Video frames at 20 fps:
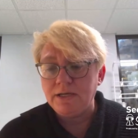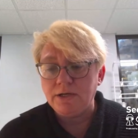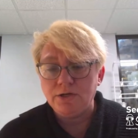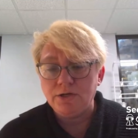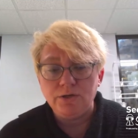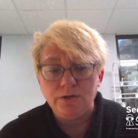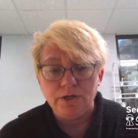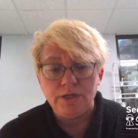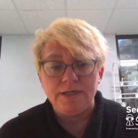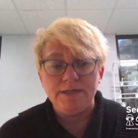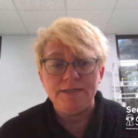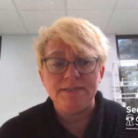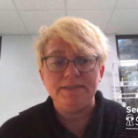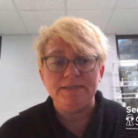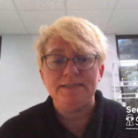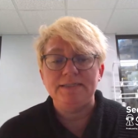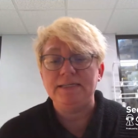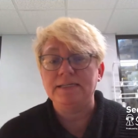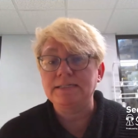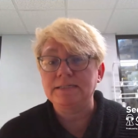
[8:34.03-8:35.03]
a good
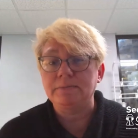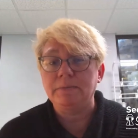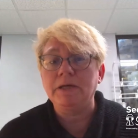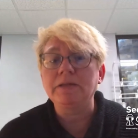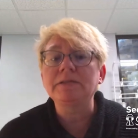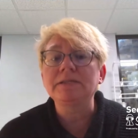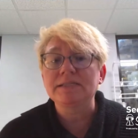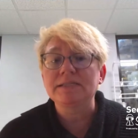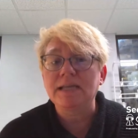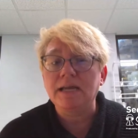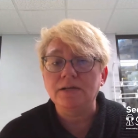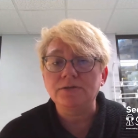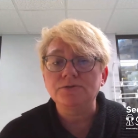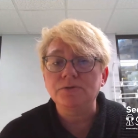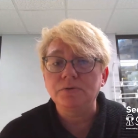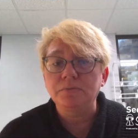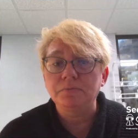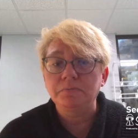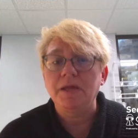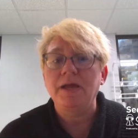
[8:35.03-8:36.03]
6-month
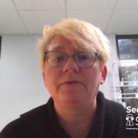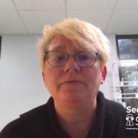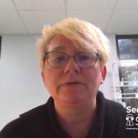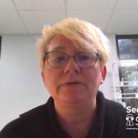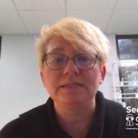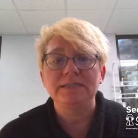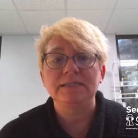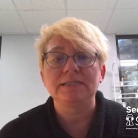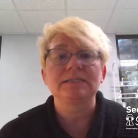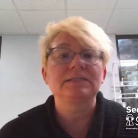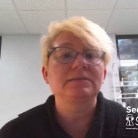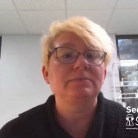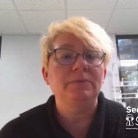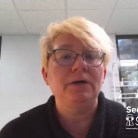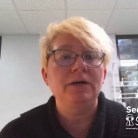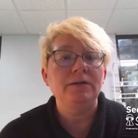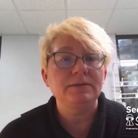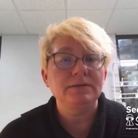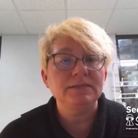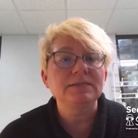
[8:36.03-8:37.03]
schedule every 6
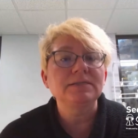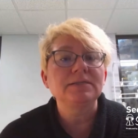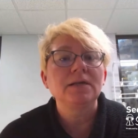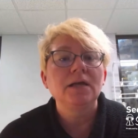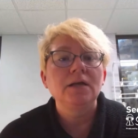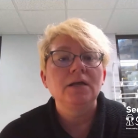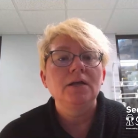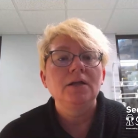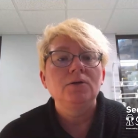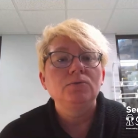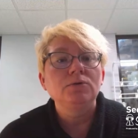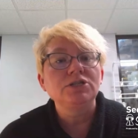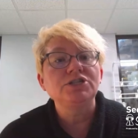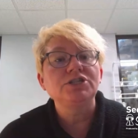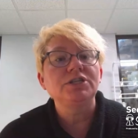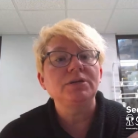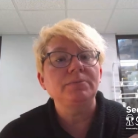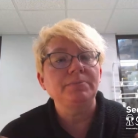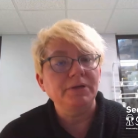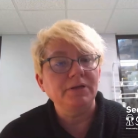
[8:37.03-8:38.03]
months,
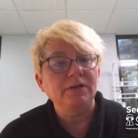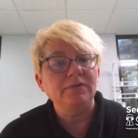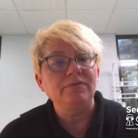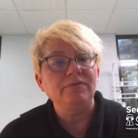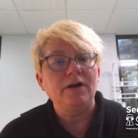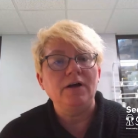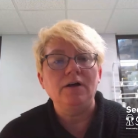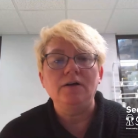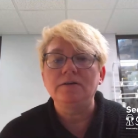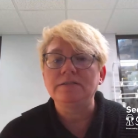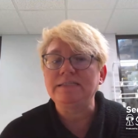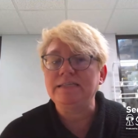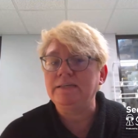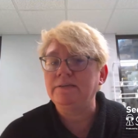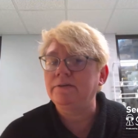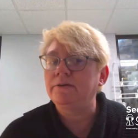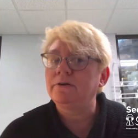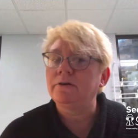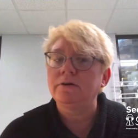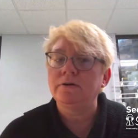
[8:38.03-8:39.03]
which typically falls
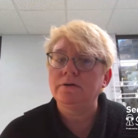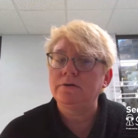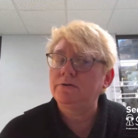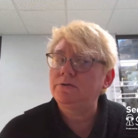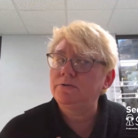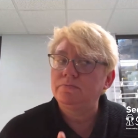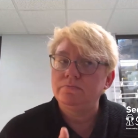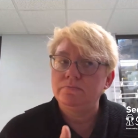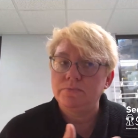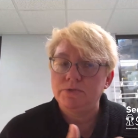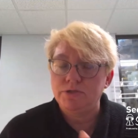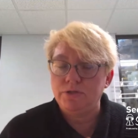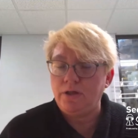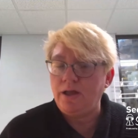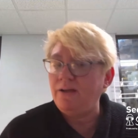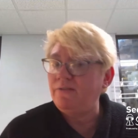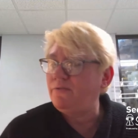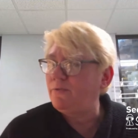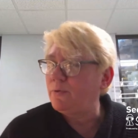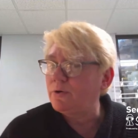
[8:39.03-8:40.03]
either
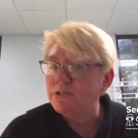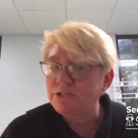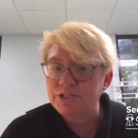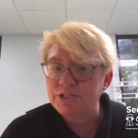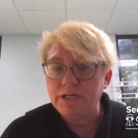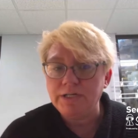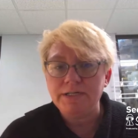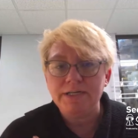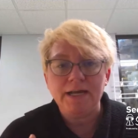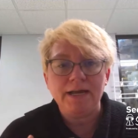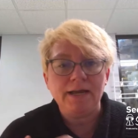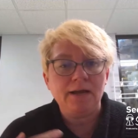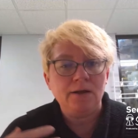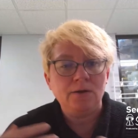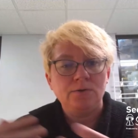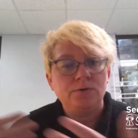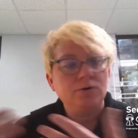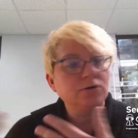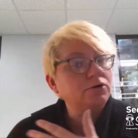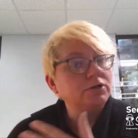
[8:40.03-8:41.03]
July 4th
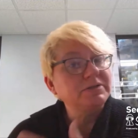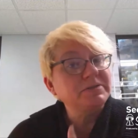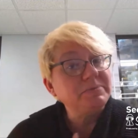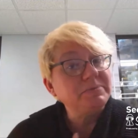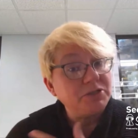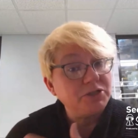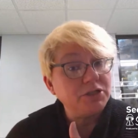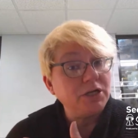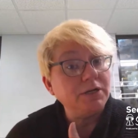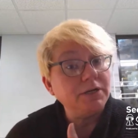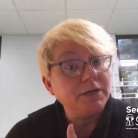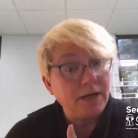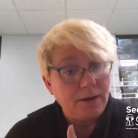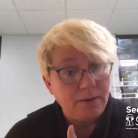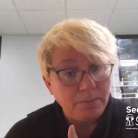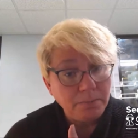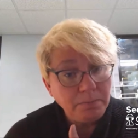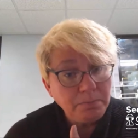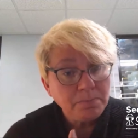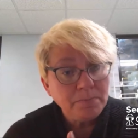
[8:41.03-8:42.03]
shutdown or Christmas
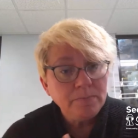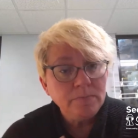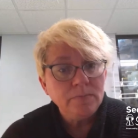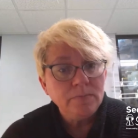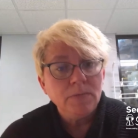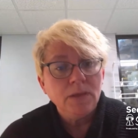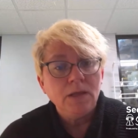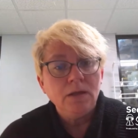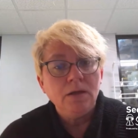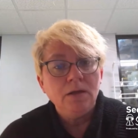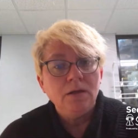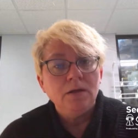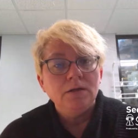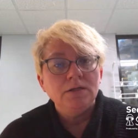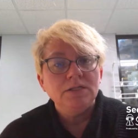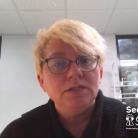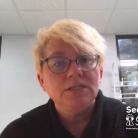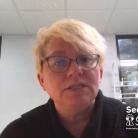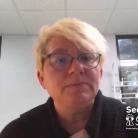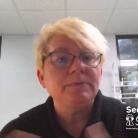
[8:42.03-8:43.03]
shutdown.
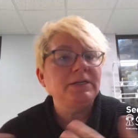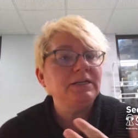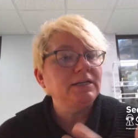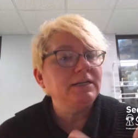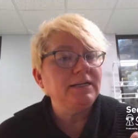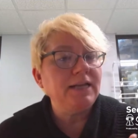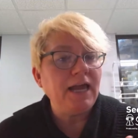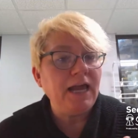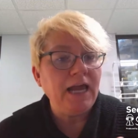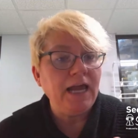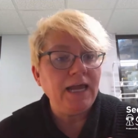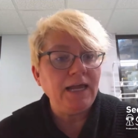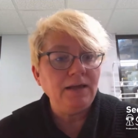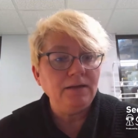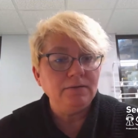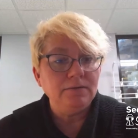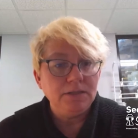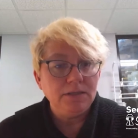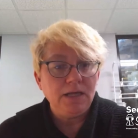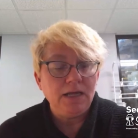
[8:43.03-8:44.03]
Spend a day
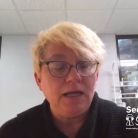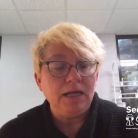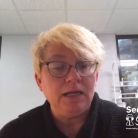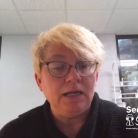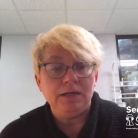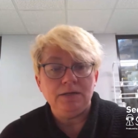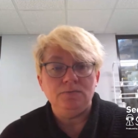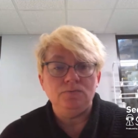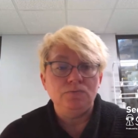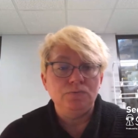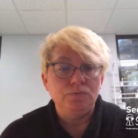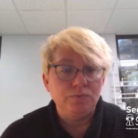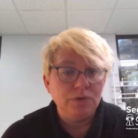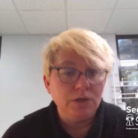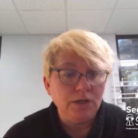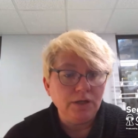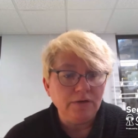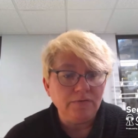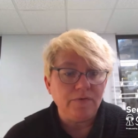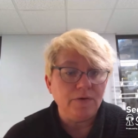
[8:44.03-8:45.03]
and
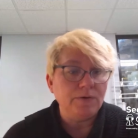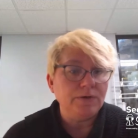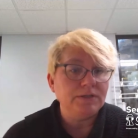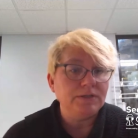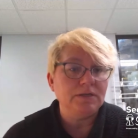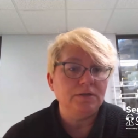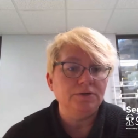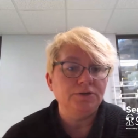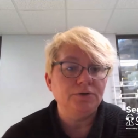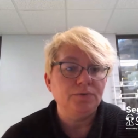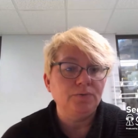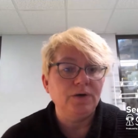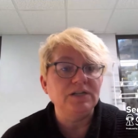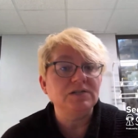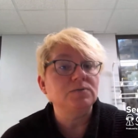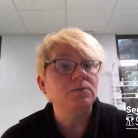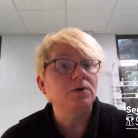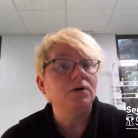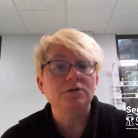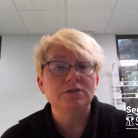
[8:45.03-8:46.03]
really focus on your
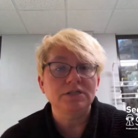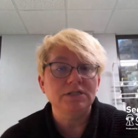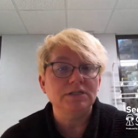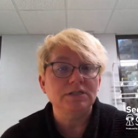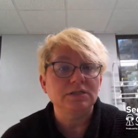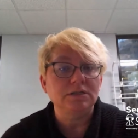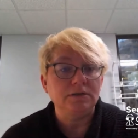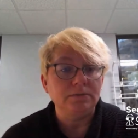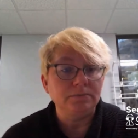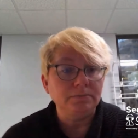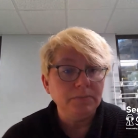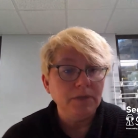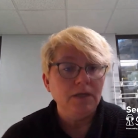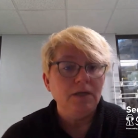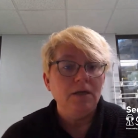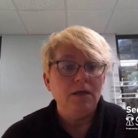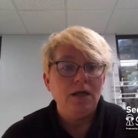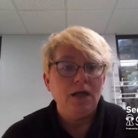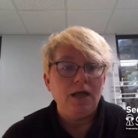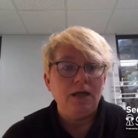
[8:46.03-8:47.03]
wastewater system
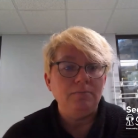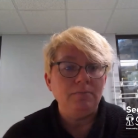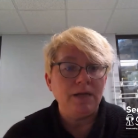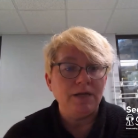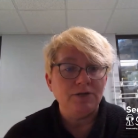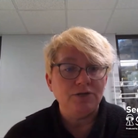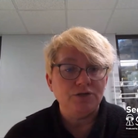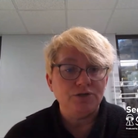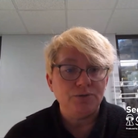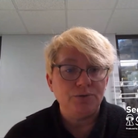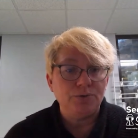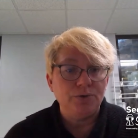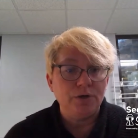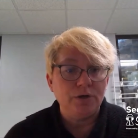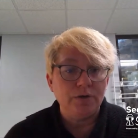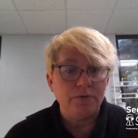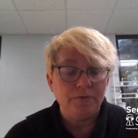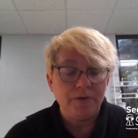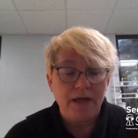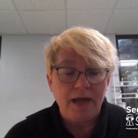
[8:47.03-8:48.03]
and make
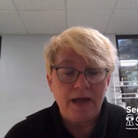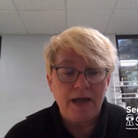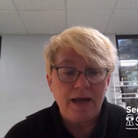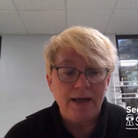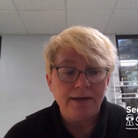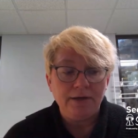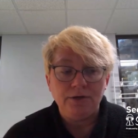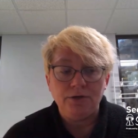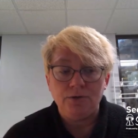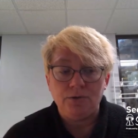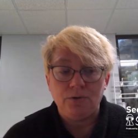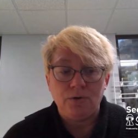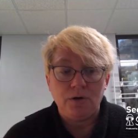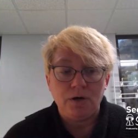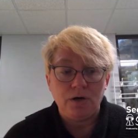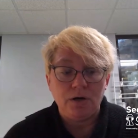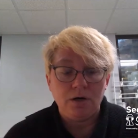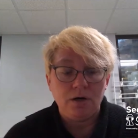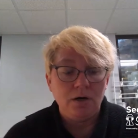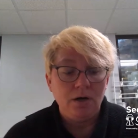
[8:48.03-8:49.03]
sure that
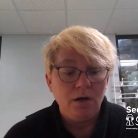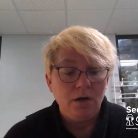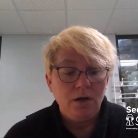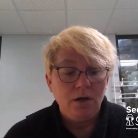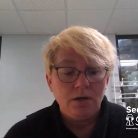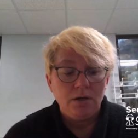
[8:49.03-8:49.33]
your